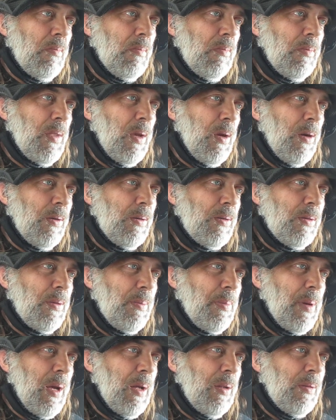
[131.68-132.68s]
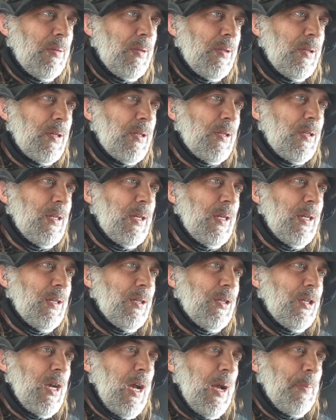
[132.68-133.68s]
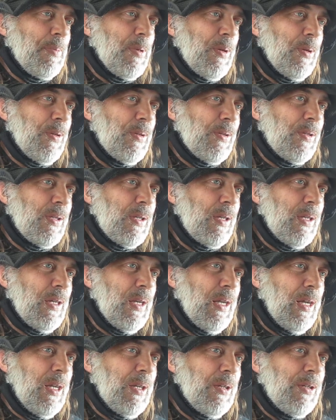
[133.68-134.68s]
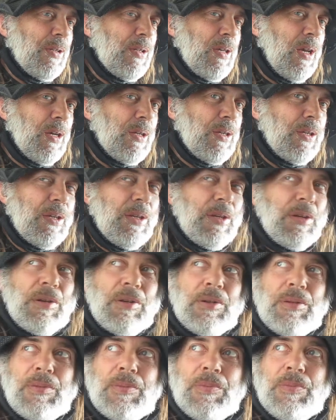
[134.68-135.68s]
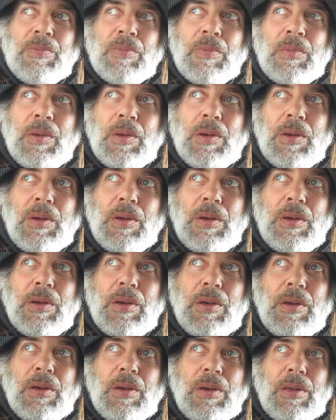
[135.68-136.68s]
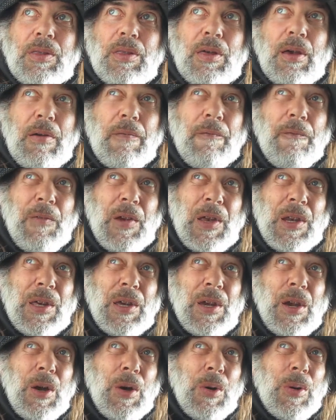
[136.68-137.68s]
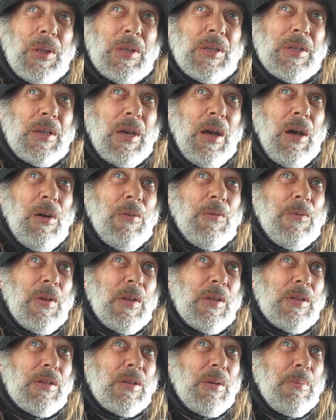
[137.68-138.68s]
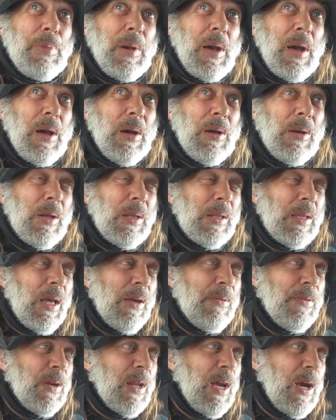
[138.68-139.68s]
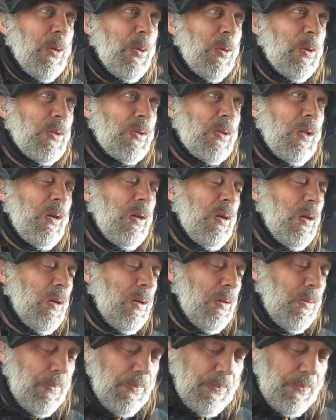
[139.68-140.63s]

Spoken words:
There's about 16 chapters in each section. The video itself is about 11 hours long.